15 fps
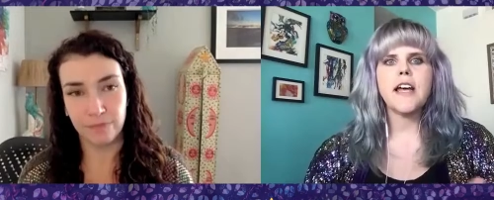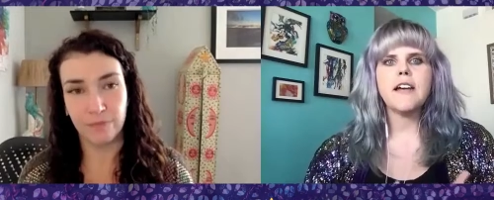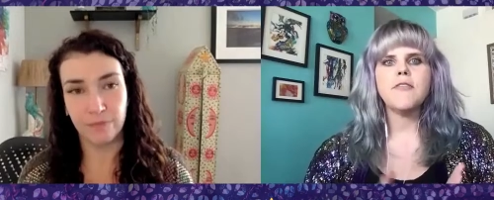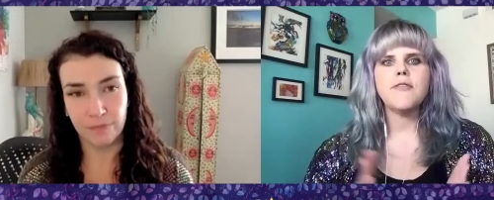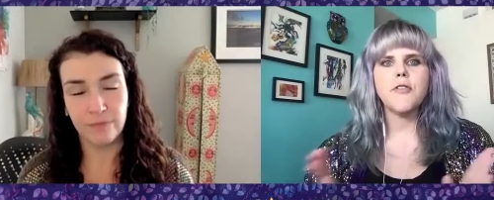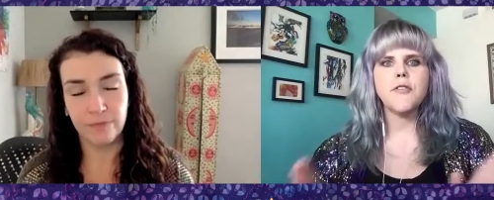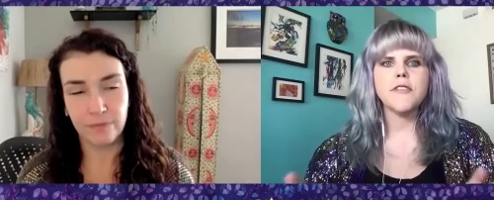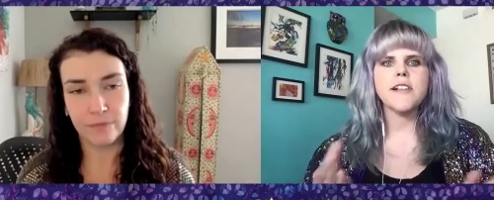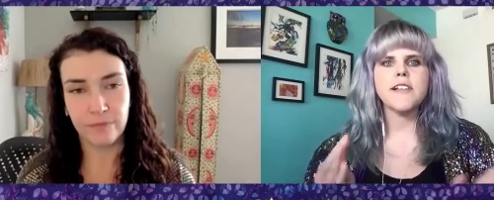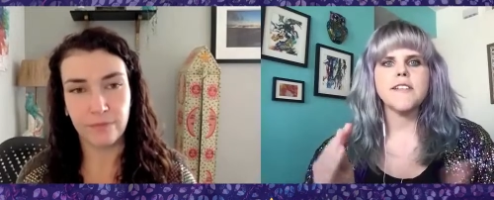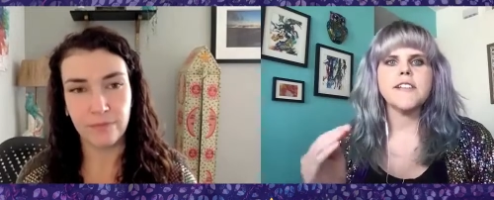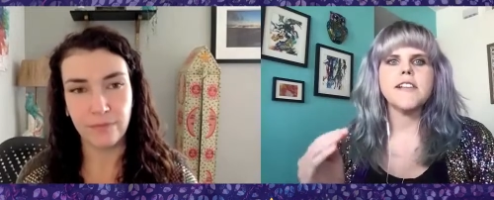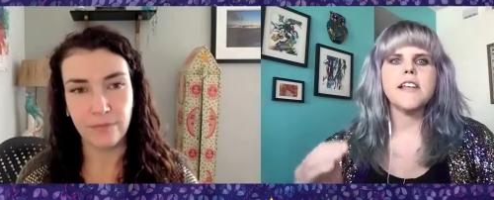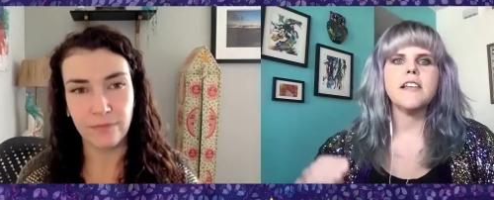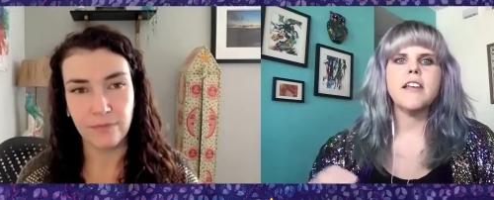Speaker 1: that folks can
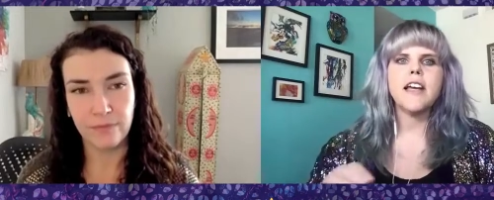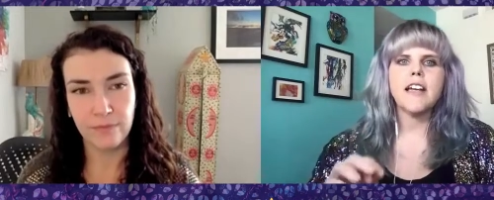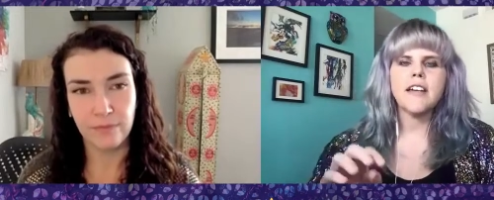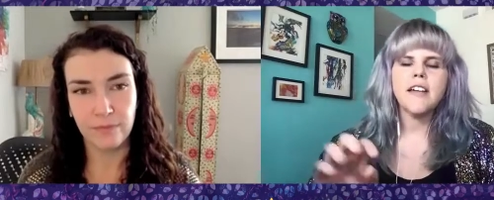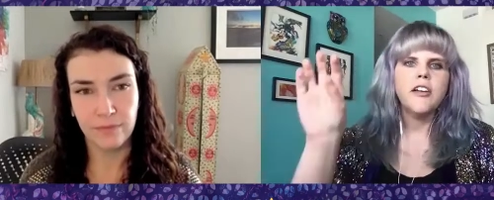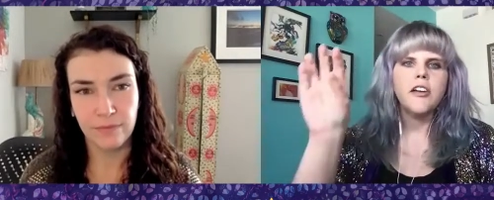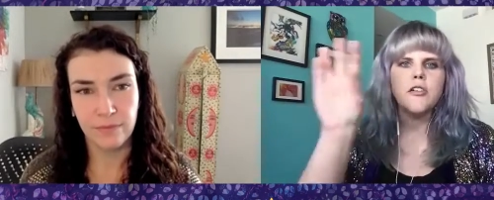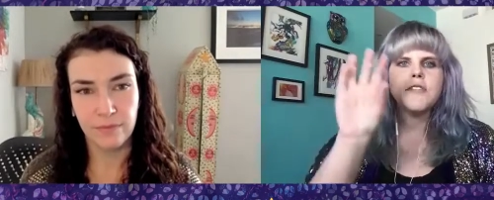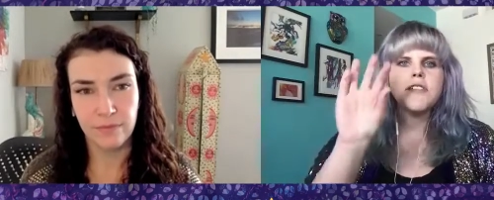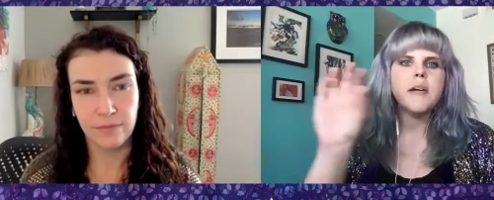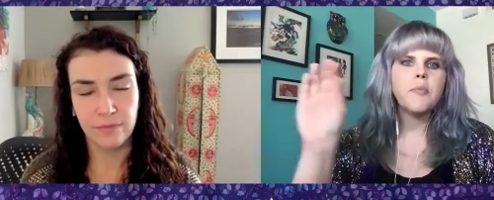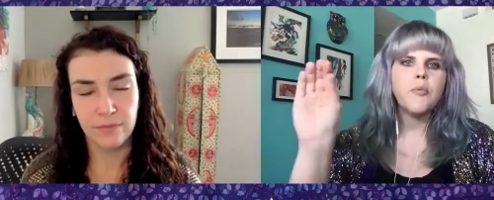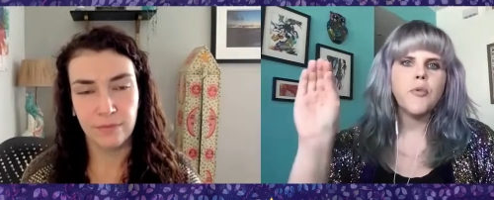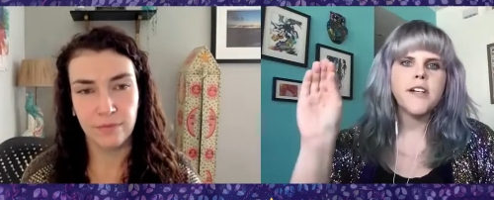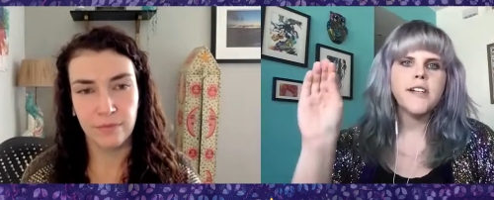see like, you know,
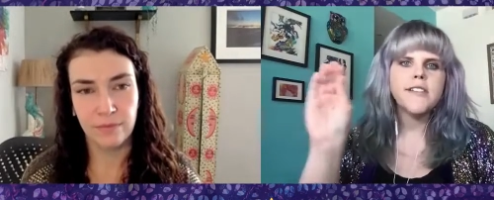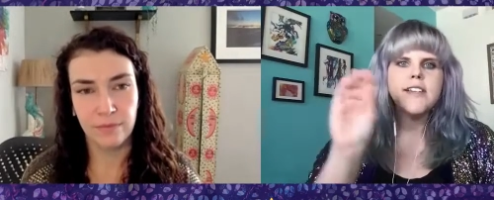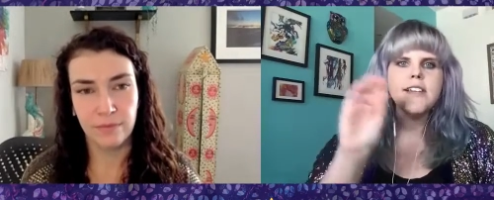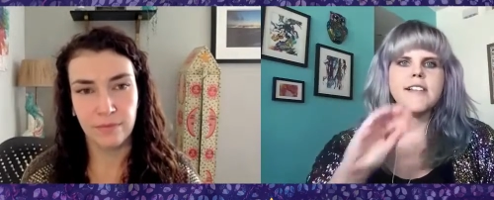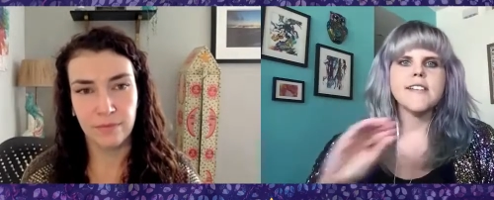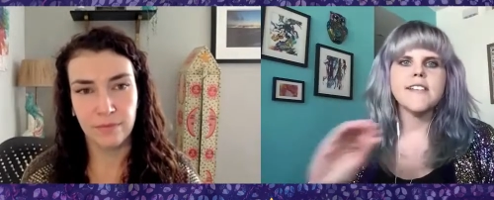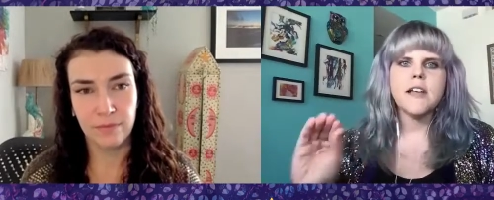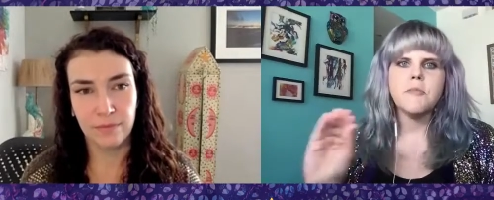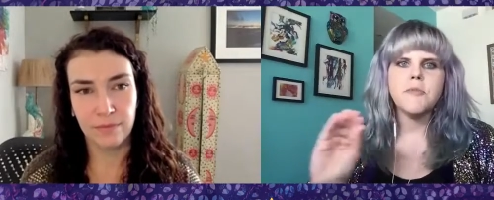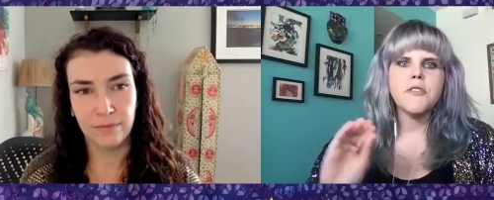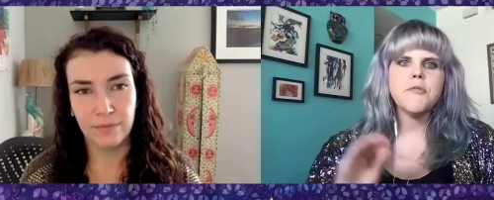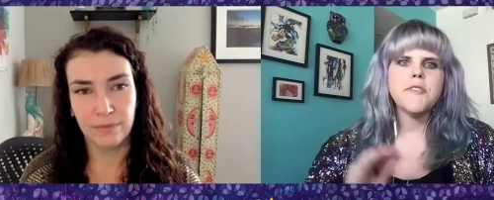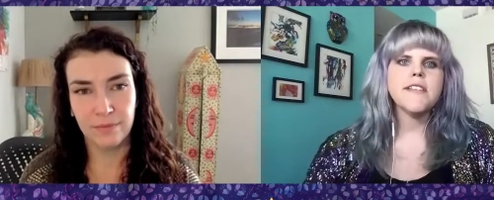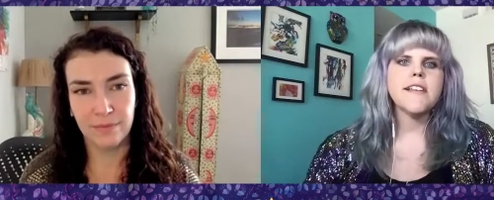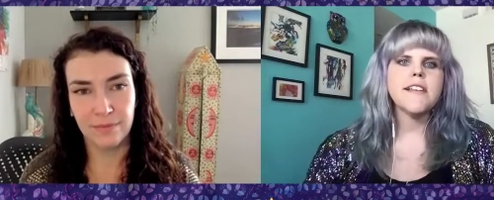step one is this, step
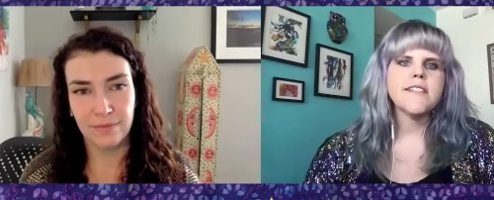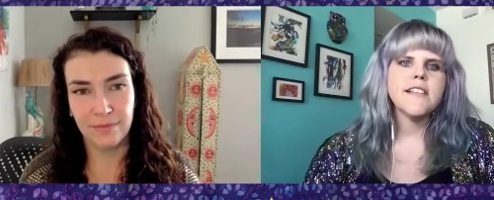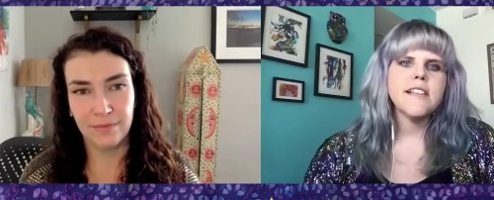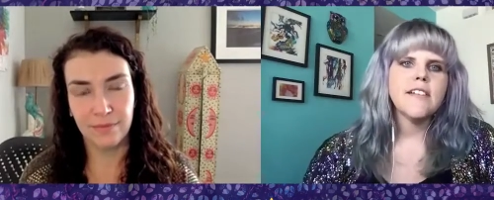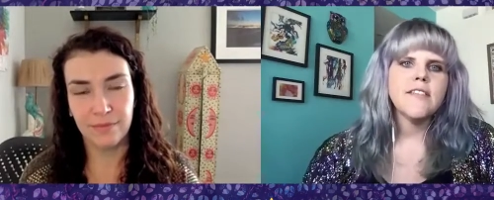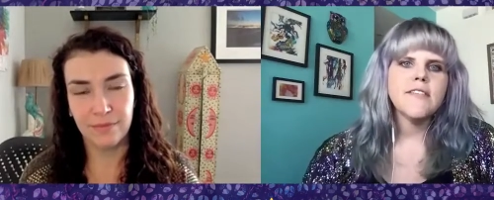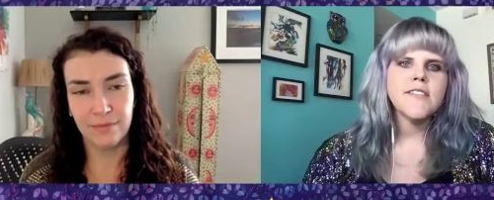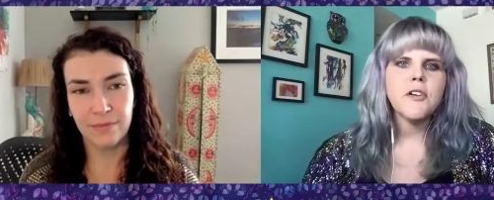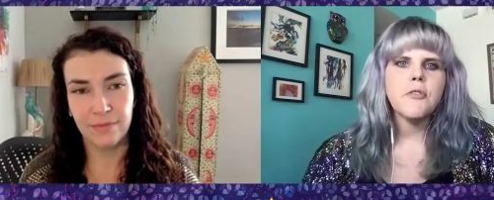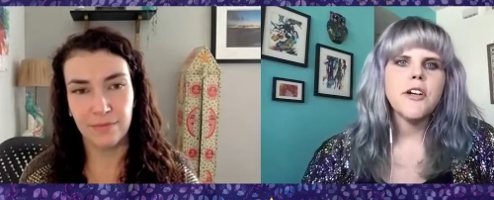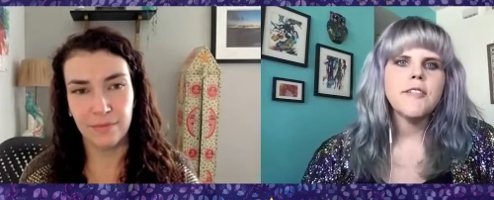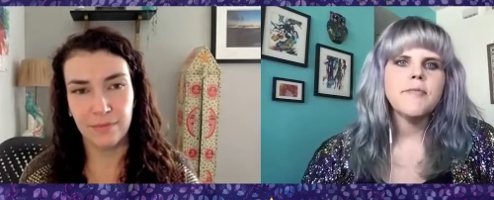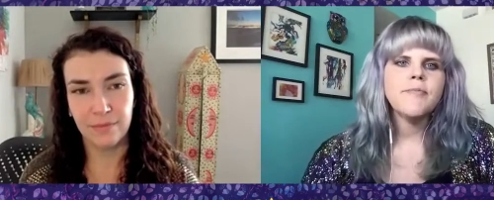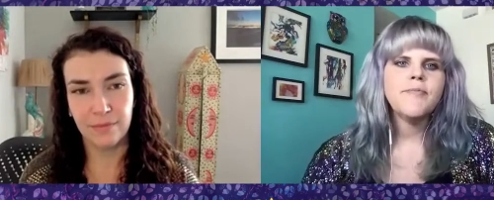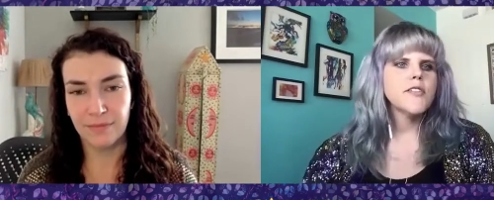two is this, and so
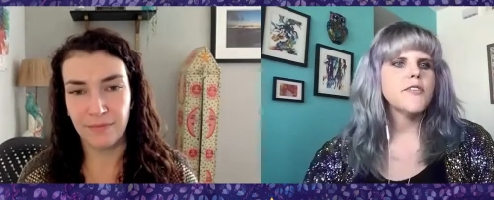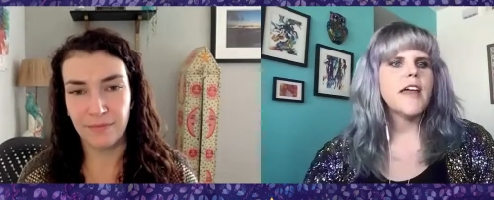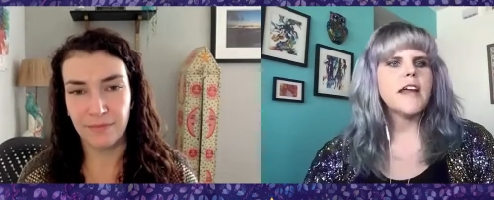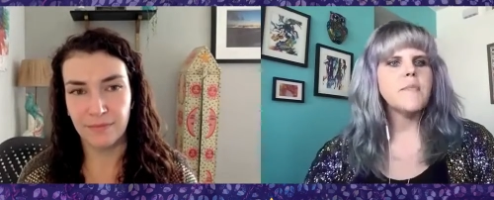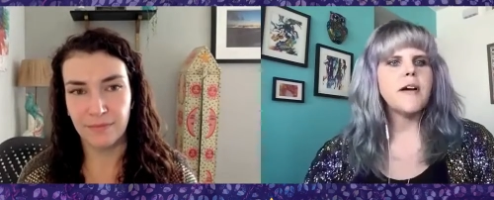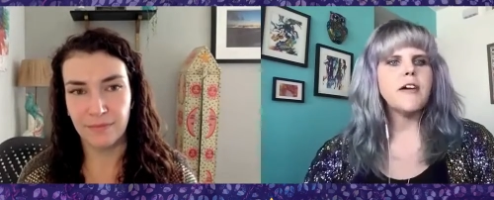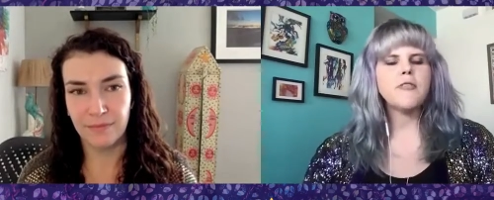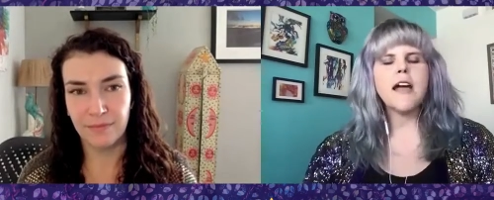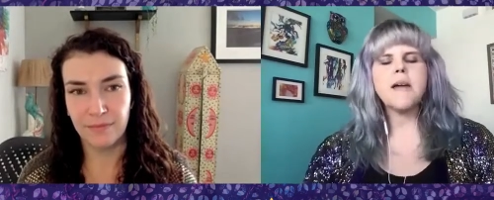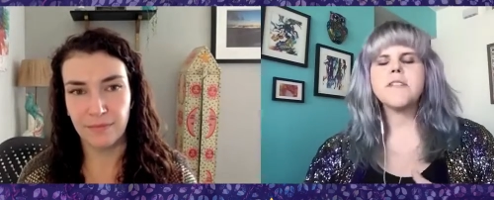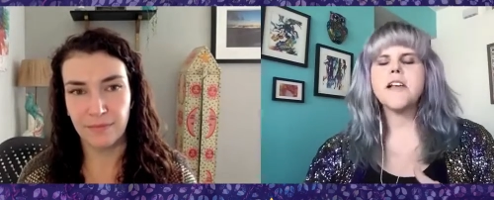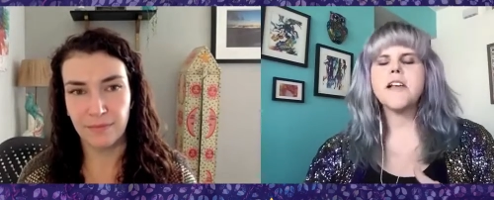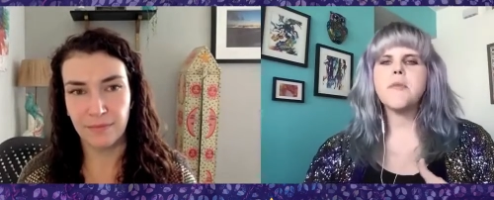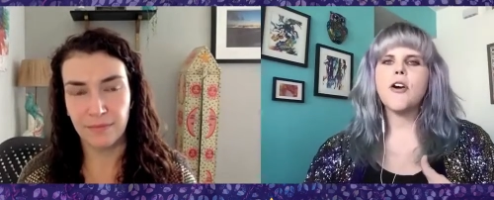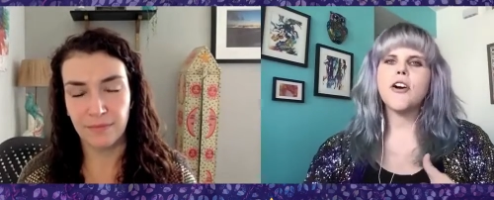on. So that about wraps
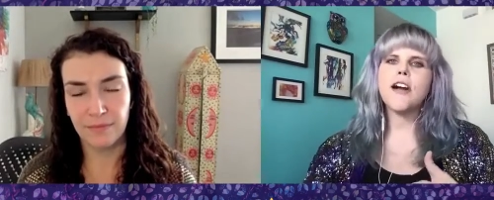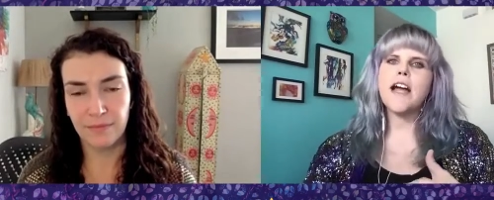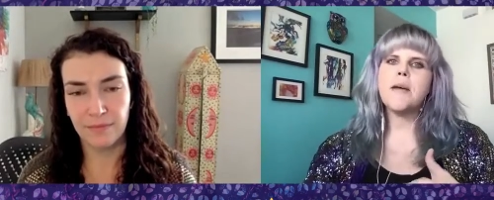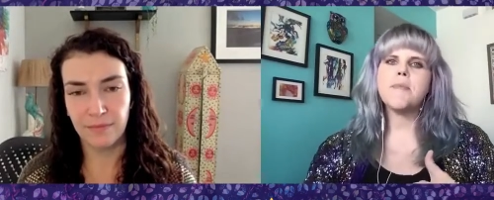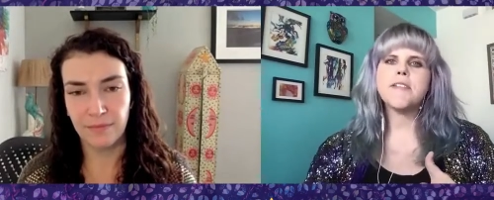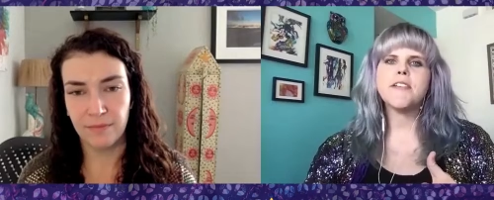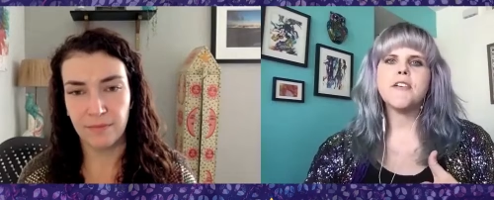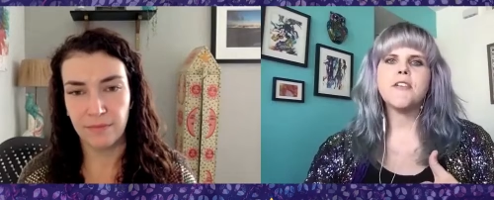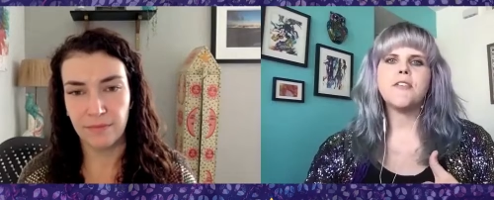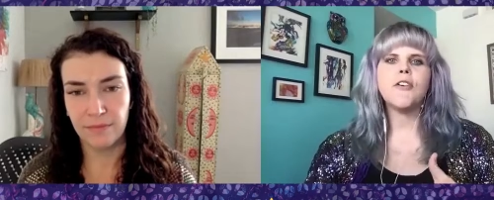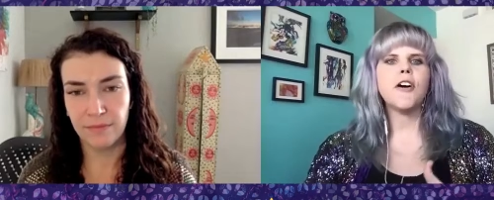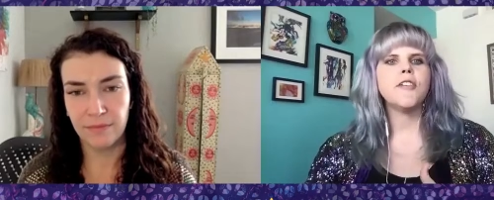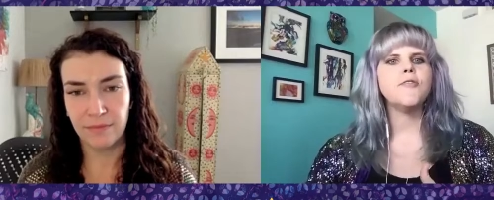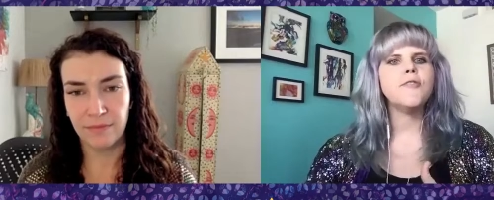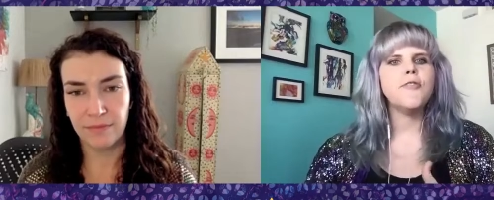up our episode
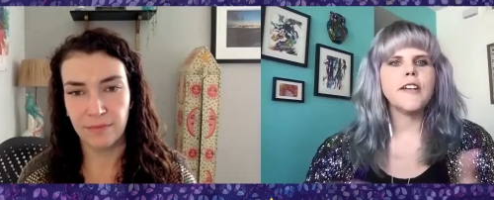on